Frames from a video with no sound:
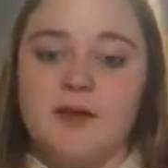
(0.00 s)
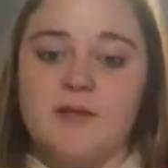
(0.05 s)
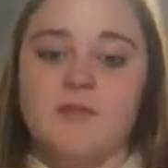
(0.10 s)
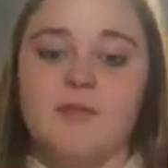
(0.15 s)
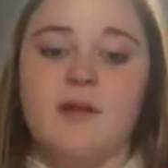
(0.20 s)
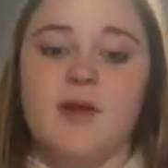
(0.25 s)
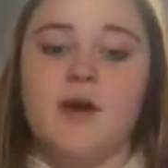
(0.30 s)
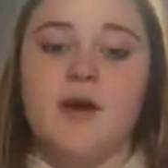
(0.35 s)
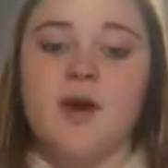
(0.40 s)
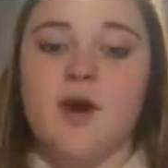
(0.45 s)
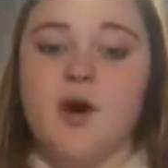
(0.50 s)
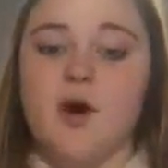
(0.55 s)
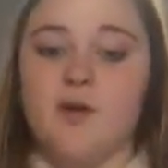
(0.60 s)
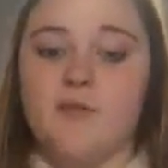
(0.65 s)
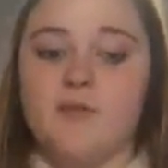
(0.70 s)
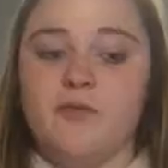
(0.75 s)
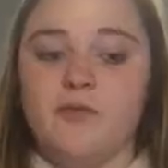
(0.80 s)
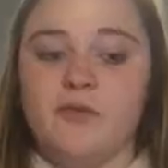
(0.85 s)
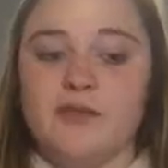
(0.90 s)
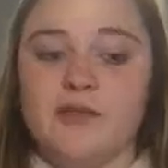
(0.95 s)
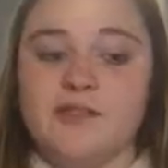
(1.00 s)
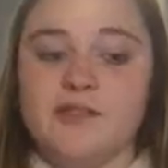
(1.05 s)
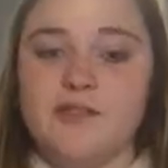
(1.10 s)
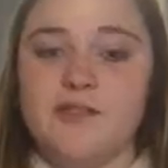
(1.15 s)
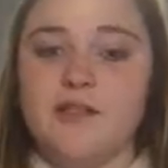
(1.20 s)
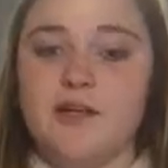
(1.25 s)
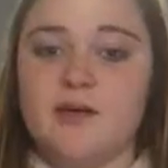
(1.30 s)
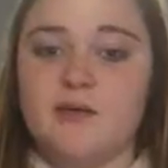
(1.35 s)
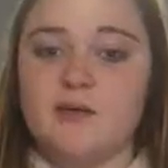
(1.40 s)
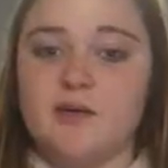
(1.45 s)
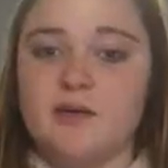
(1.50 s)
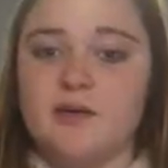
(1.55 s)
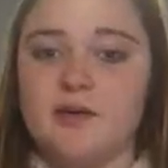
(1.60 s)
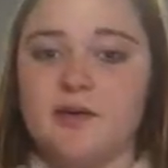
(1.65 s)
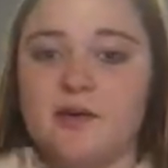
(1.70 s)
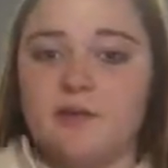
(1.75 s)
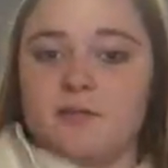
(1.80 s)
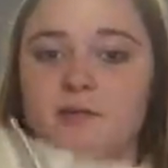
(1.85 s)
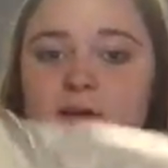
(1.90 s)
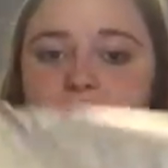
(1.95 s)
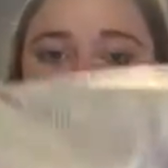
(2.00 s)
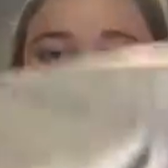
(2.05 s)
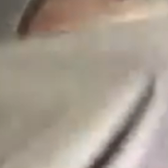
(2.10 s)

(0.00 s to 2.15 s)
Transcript: and hopefully stick with them.